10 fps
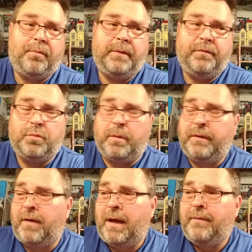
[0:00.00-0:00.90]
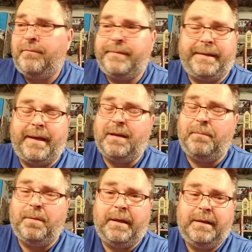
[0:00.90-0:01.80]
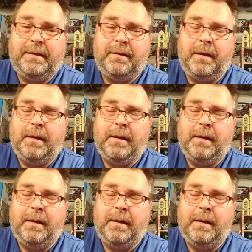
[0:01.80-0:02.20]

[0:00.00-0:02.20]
3 for $25. Cannot complain.